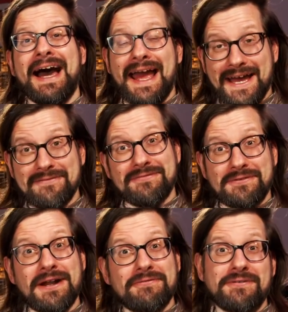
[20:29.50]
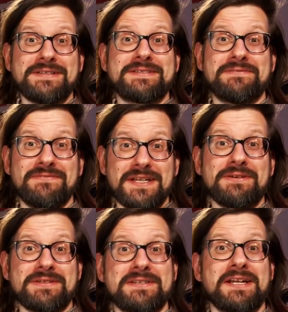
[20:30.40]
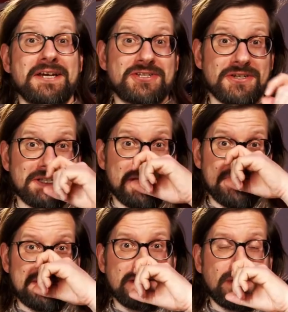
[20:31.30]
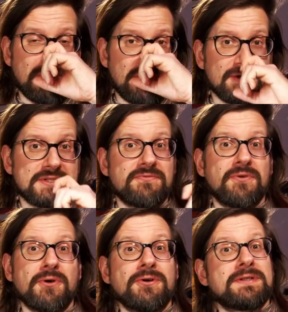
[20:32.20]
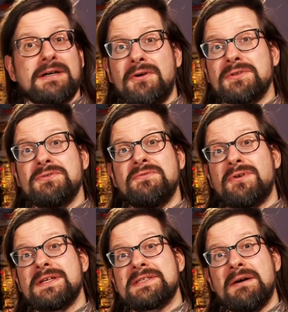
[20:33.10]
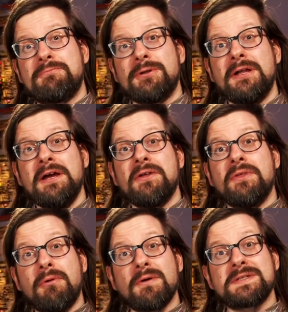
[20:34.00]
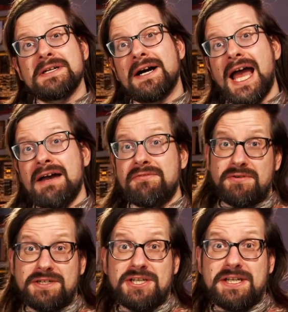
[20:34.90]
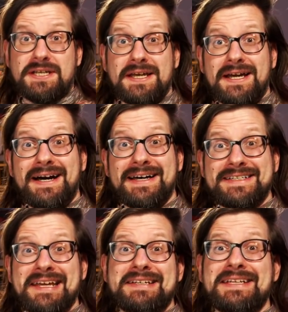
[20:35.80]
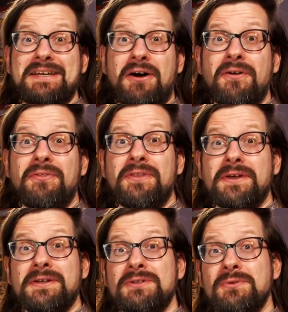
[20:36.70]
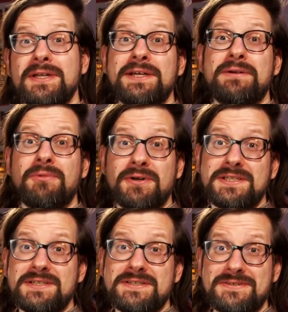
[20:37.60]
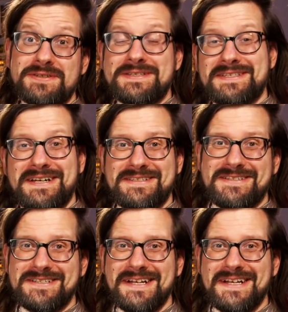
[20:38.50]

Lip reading: have referenced videos that I shot simply because I forgot how to do, for example, the boxcar averaging technique on the nuclear modular synthesizer.